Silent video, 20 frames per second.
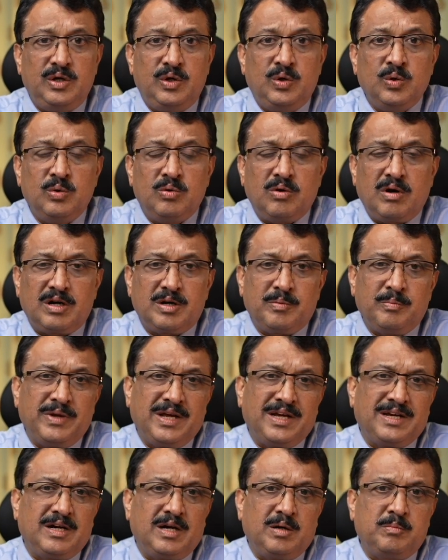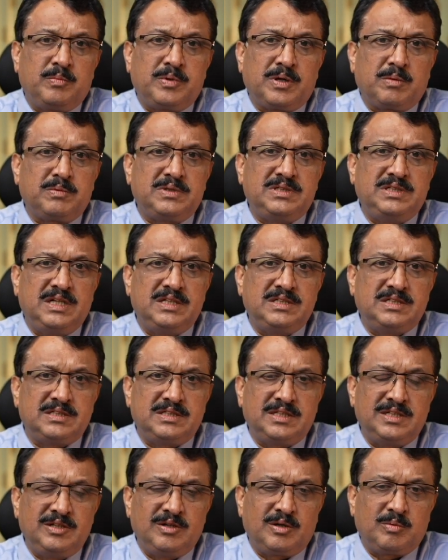Do not make abrupt
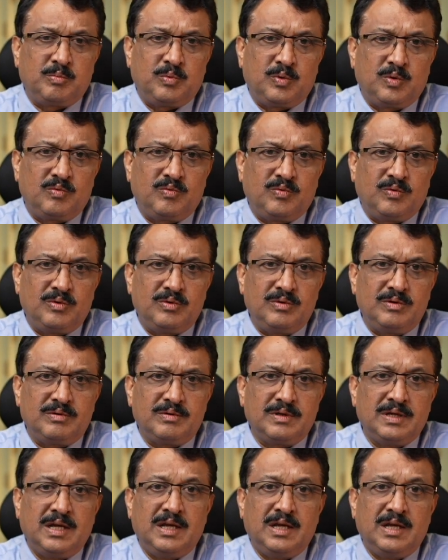changes in your portfolio.